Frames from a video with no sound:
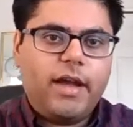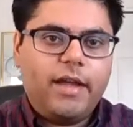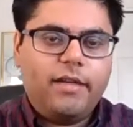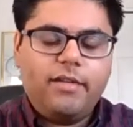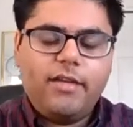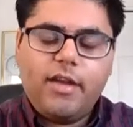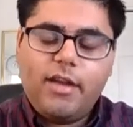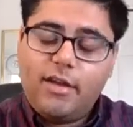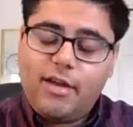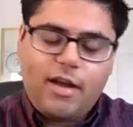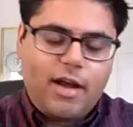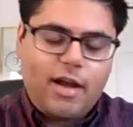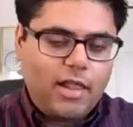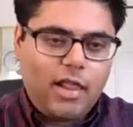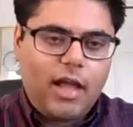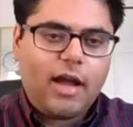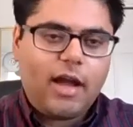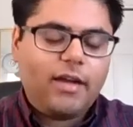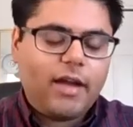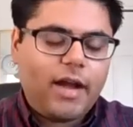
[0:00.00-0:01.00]
I
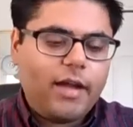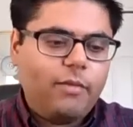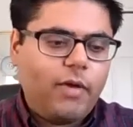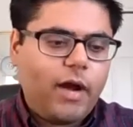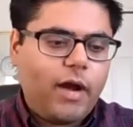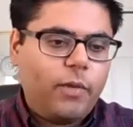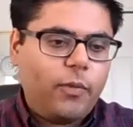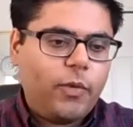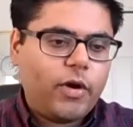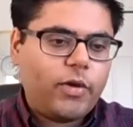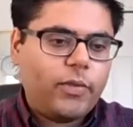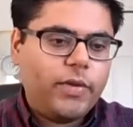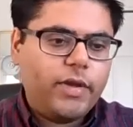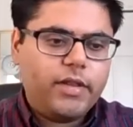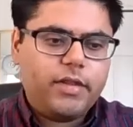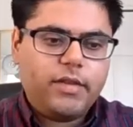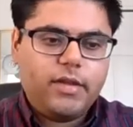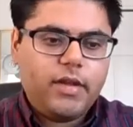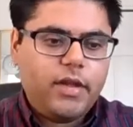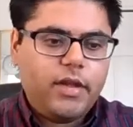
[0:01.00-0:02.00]
work
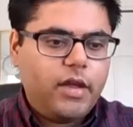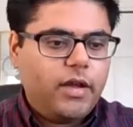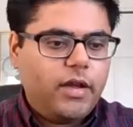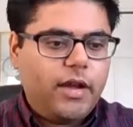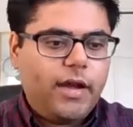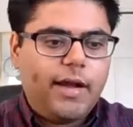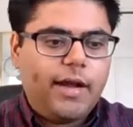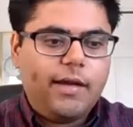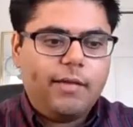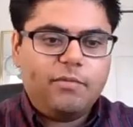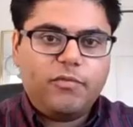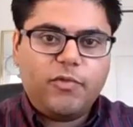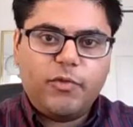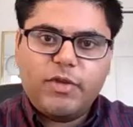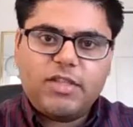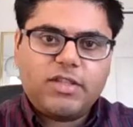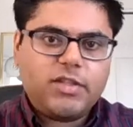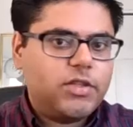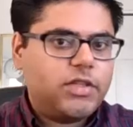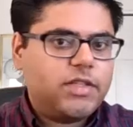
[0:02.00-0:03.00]
with
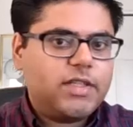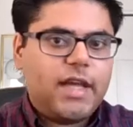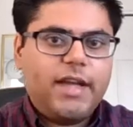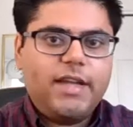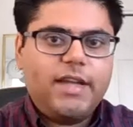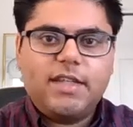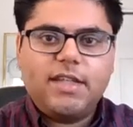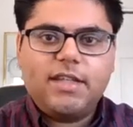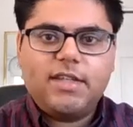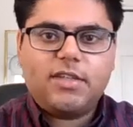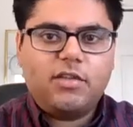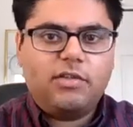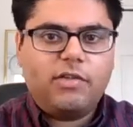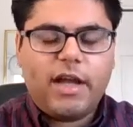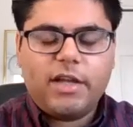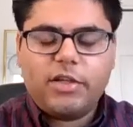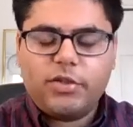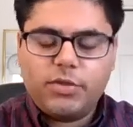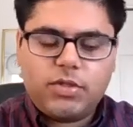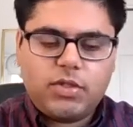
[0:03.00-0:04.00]
research scientists,
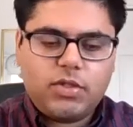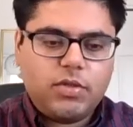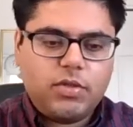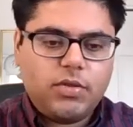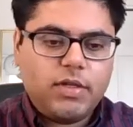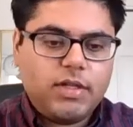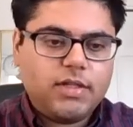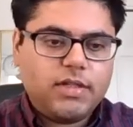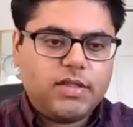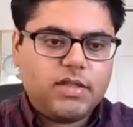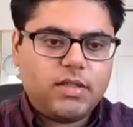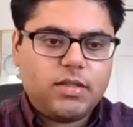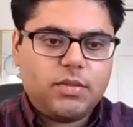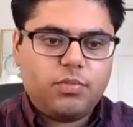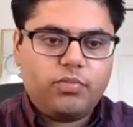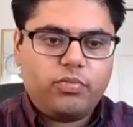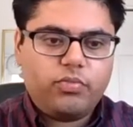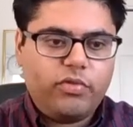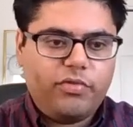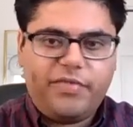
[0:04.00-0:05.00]
graduate students,
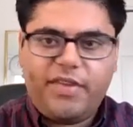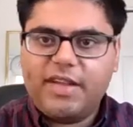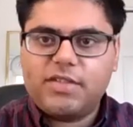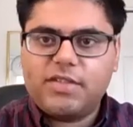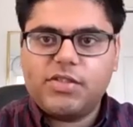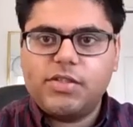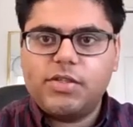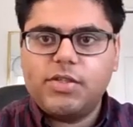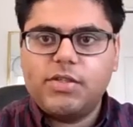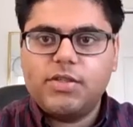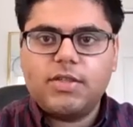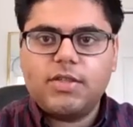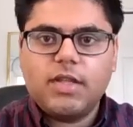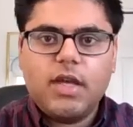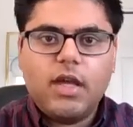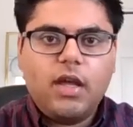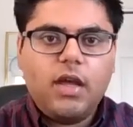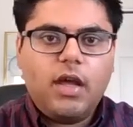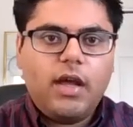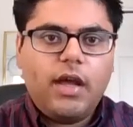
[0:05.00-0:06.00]
professors,
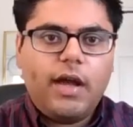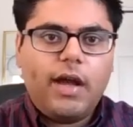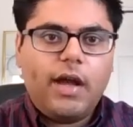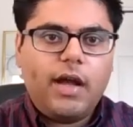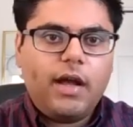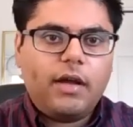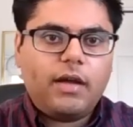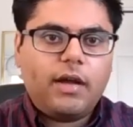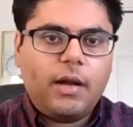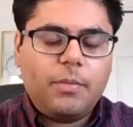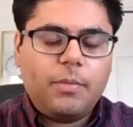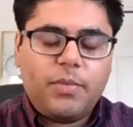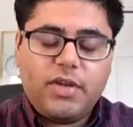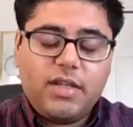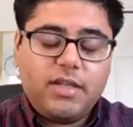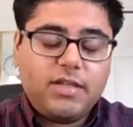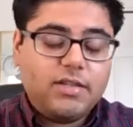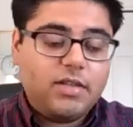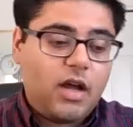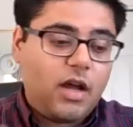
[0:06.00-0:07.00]

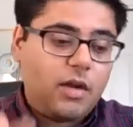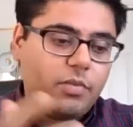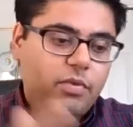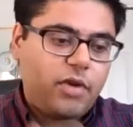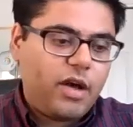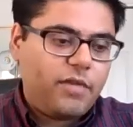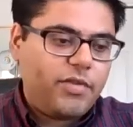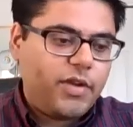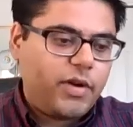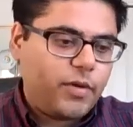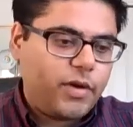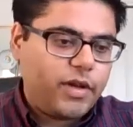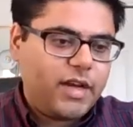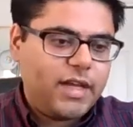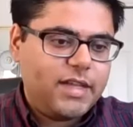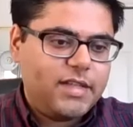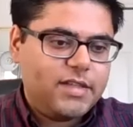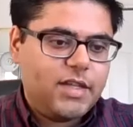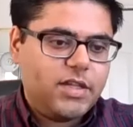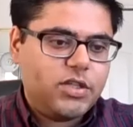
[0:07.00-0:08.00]
companies, nonprofit
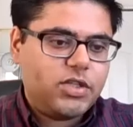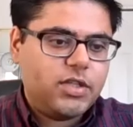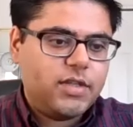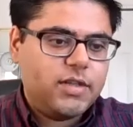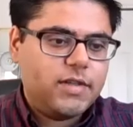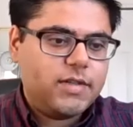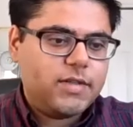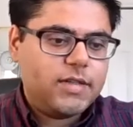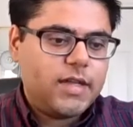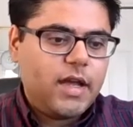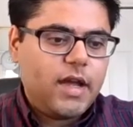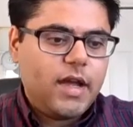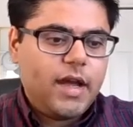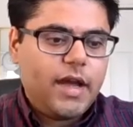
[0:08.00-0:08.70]
organizations